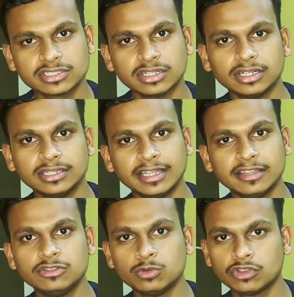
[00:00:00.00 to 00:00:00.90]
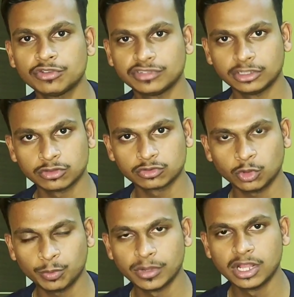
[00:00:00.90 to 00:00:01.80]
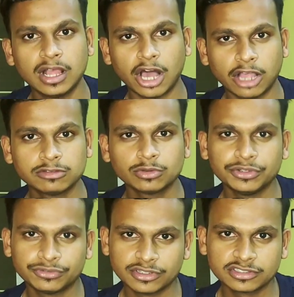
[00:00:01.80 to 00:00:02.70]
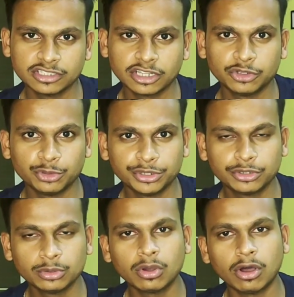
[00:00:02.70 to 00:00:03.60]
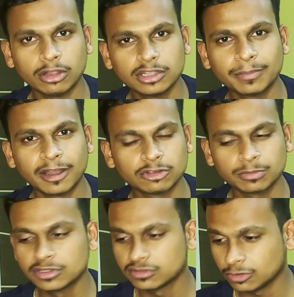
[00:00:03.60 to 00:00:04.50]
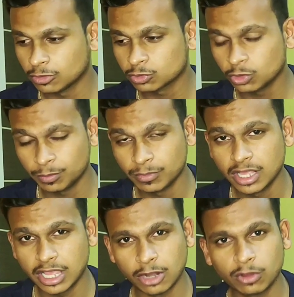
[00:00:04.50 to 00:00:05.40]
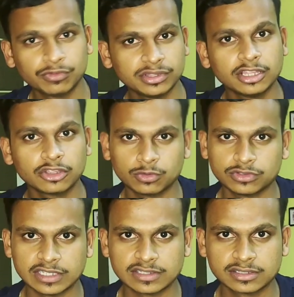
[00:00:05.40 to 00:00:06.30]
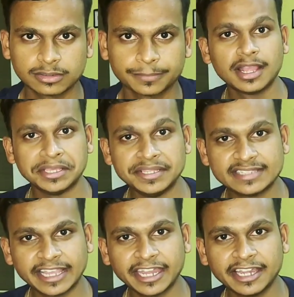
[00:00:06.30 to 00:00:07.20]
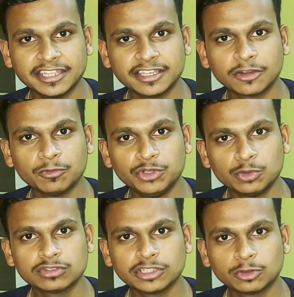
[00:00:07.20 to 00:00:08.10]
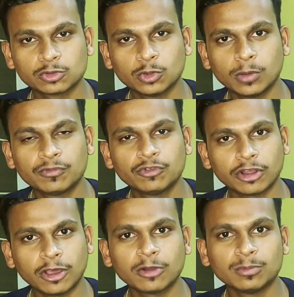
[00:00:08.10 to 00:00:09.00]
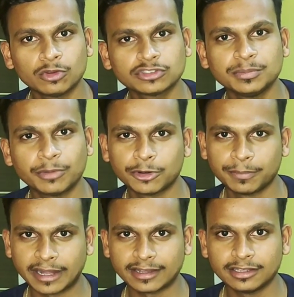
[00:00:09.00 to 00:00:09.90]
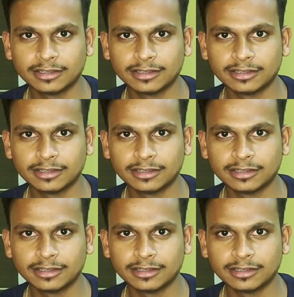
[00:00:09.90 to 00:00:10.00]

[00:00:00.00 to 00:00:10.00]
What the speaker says: in which there is use of stethoscope. Also in first year, you need to know all the parts of the stethoscope along with their uses. In second year, we use stethoscope for our most important